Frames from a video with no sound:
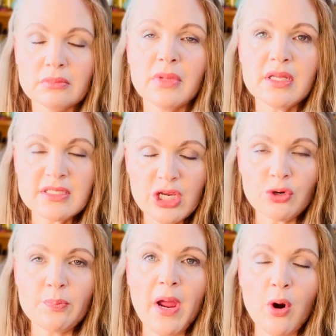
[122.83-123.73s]
and take
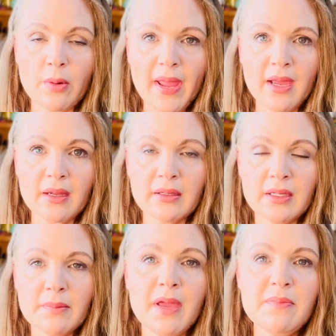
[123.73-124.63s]
your power back
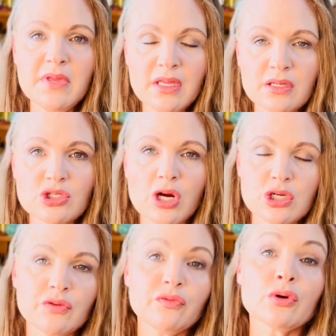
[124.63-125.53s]
by being in
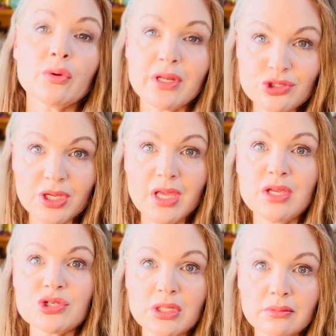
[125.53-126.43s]
charge of your own
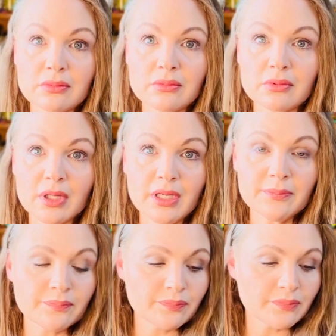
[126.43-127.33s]
education, okay?
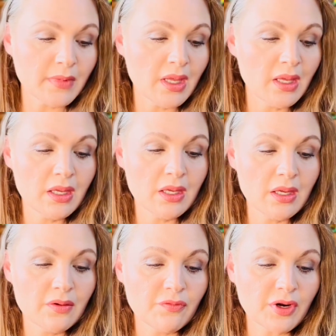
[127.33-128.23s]

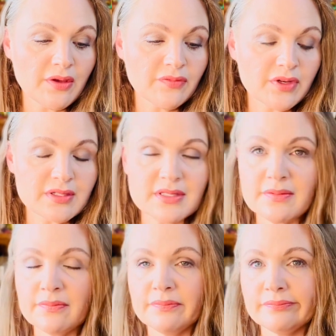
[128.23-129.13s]
Forgiveness,
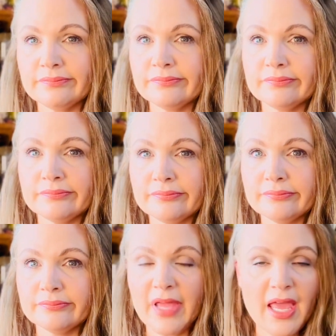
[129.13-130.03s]

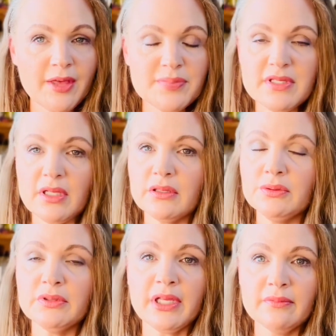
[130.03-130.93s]

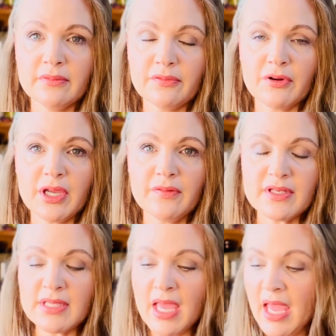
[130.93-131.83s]
absolutely
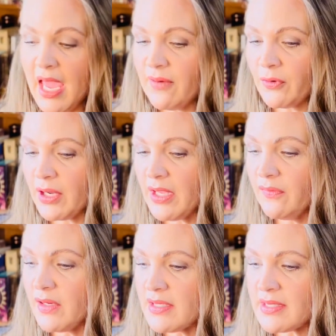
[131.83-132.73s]
forgiveness. And
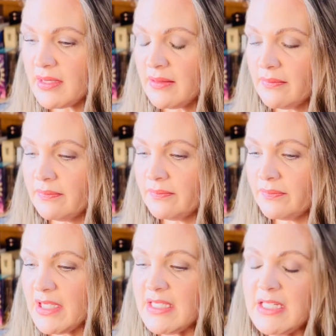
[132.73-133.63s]
forgiveness
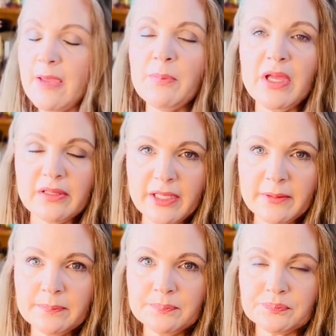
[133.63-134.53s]
is typically